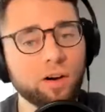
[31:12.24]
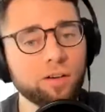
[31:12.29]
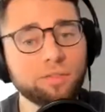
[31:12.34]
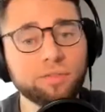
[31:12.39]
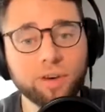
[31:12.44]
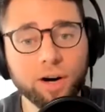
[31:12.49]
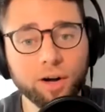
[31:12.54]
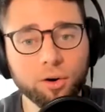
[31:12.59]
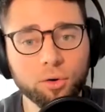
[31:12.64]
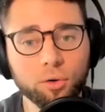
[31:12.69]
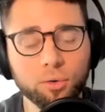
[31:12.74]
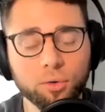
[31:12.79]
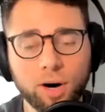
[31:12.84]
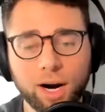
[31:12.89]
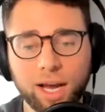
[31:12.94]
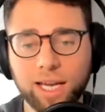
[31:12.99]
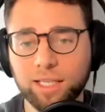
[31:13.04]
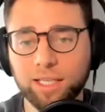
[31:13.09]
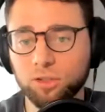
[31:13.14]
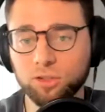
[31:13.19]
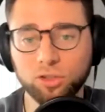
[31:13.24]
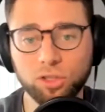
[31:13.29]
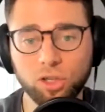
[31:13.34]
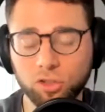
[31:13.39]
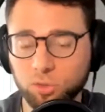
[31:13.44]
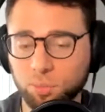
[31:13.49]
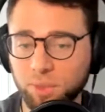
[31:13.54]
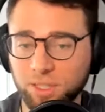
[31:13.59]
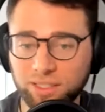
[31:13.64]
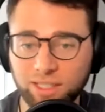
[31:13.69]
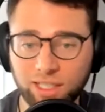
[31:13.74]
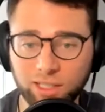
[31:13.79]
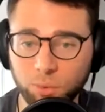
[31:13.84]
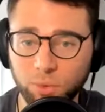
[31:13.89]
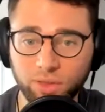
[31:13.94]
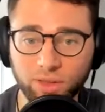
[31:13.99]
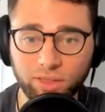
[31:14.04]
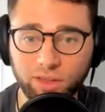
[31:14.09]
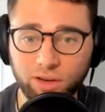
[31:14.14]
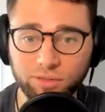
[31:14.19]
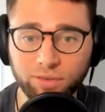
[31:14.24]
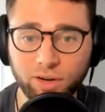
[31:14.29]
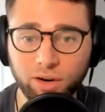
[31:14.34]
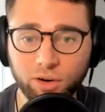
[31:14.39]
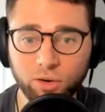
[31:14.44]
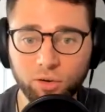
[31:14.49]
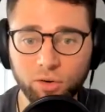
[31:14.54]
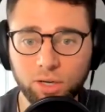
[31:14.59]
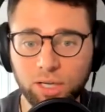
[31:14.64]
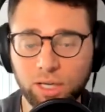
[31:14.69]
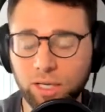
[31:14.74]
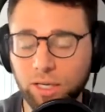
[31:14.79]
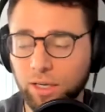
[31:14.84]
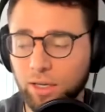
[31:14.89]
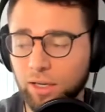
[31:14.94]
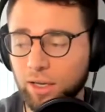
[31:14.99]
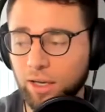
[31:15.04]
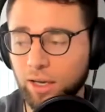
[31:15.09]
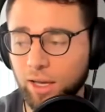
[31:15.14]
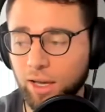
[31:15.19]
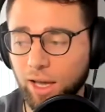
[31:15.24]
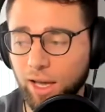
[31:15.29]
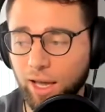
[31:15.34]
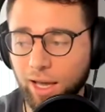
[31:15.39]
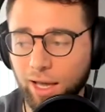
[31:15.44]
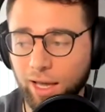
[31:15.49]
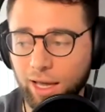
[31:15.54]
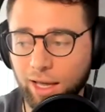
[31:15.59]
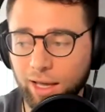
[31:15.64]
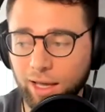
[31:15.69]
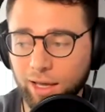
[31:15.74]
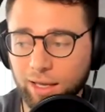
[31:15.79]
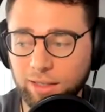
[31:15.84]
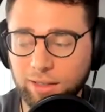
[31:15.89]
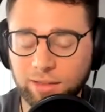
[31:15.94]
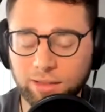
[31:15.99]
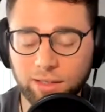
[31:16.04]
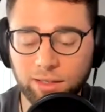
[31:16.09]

a funnel, right? And there's no yeah, split exactly. test within their funnel. Yep. And